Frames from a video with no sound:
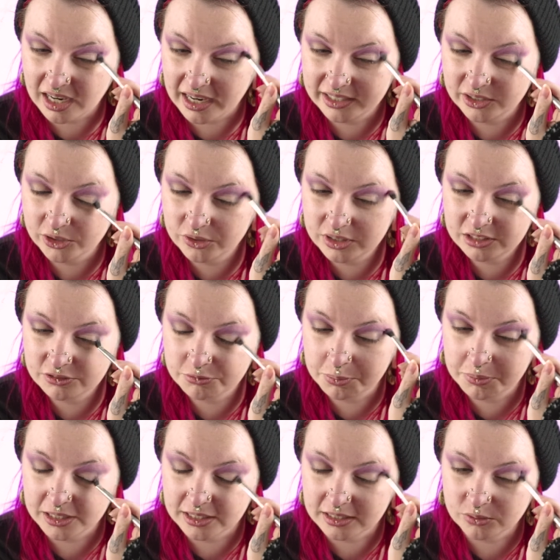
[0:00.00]
I know they've
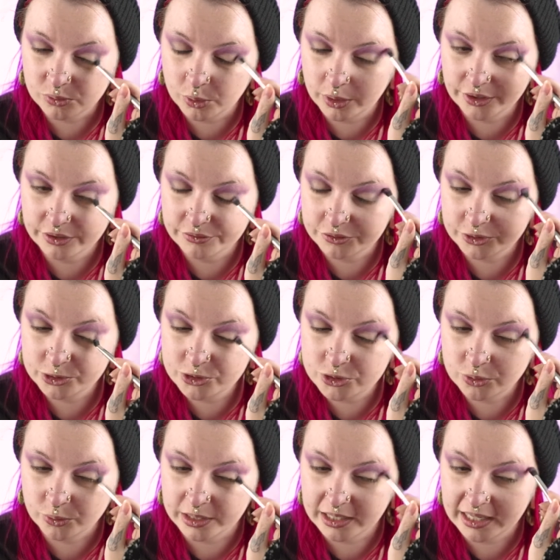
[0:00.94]
been, well, the
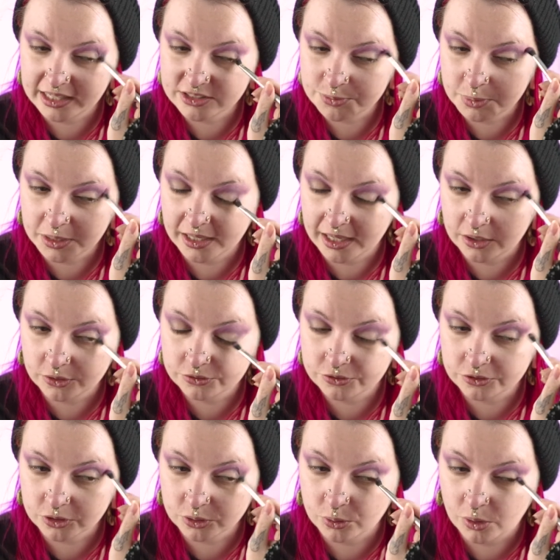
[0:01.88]
first one has been out
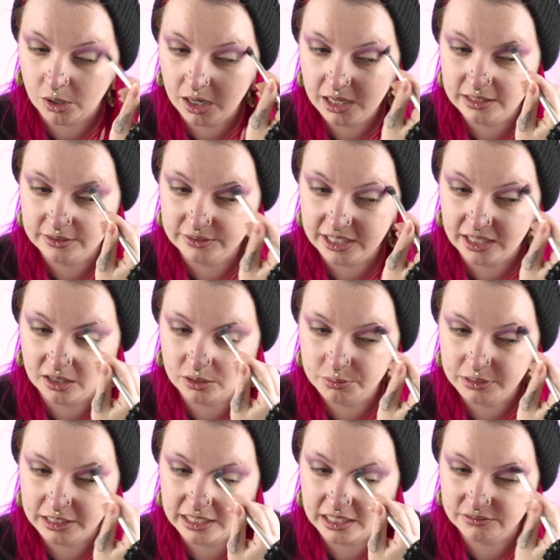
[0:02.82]
for a while now,
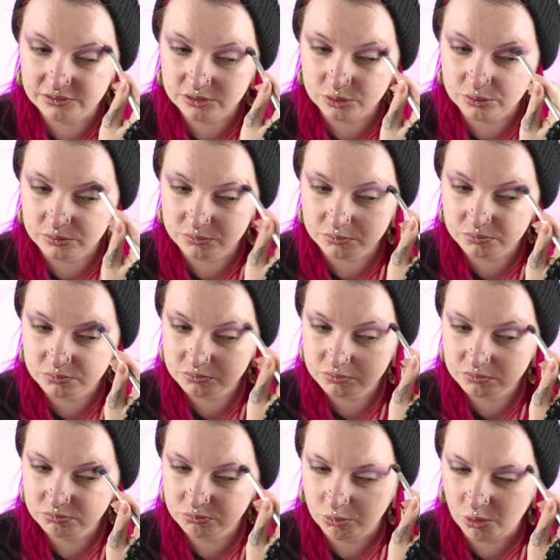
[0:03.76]
but I never
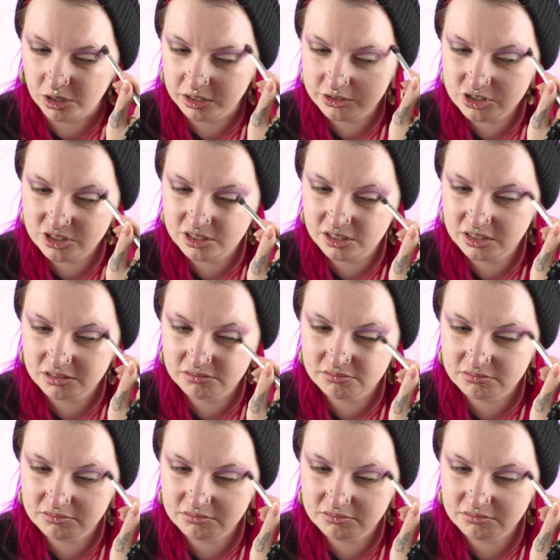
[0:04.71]
watched it.